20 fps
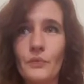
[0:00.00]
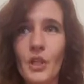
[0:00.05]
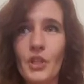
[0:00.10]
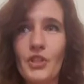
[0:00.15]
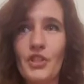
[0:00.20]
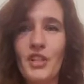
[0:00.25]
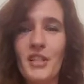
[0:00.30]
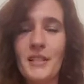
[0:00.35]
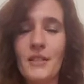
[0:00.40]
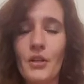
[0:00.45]

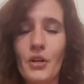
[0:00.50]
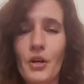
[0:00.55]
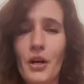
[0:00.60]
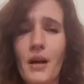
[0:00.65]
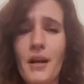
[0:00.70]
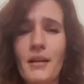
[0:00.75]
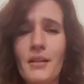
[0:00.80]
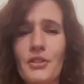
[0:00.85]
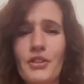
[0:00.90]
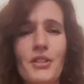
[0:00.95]
she's
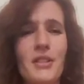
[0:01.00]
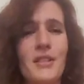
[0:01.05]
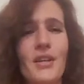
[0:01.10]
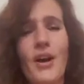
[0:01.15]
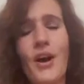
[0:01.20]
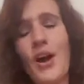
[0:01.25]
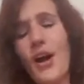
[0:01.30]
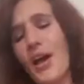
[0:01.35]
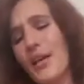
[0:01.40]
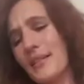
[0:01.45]

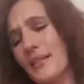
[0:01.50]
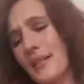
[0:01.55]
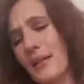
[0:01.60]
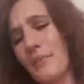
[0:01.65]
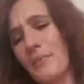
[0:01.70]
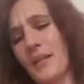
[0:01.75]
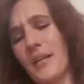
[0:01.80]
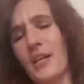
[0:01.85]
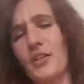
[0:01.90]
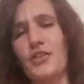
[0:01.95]

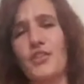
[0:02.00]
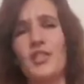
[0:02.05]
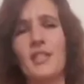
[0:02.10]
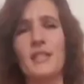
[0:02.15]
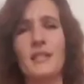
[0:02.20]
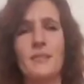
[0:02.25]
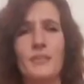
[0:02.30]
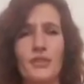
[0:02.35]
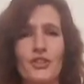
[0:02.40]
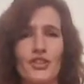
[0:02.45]
awesome because
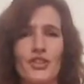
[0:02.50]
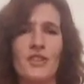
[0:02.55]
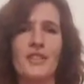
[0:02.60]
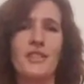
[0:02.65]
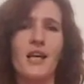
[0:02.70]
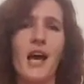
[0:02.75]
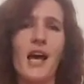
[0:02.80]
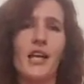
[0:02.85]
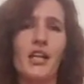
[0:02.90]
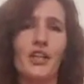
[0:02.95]
she's
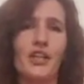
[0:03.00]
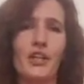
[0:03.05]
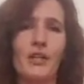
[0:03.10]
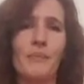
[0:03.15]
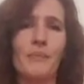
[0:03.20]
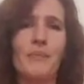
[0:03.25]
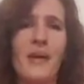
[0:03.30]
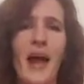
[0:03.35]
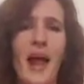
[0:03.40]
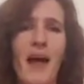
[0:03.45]
got a
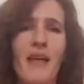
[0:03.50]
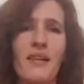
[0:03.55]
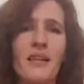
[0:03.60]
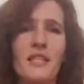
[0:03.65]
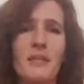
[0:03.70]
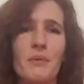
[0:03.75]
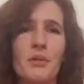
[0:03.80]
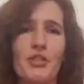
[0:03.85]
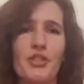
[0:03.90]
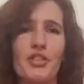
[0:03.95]
good
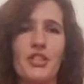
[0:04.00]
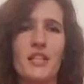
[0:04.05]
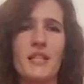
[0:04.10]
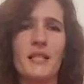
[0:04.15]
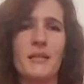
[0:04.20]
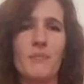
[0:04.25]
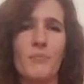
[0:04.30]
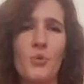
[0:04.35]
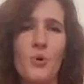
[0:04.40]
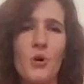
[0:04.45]
balance, but
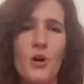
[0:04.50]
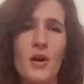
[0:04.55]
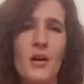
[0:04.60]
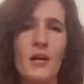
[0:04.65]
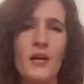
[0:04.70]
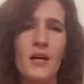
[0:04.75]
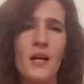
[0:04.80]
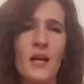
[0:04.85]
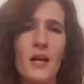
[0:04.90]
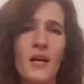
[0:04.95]
she's
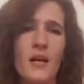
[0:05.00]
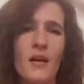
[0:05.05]
more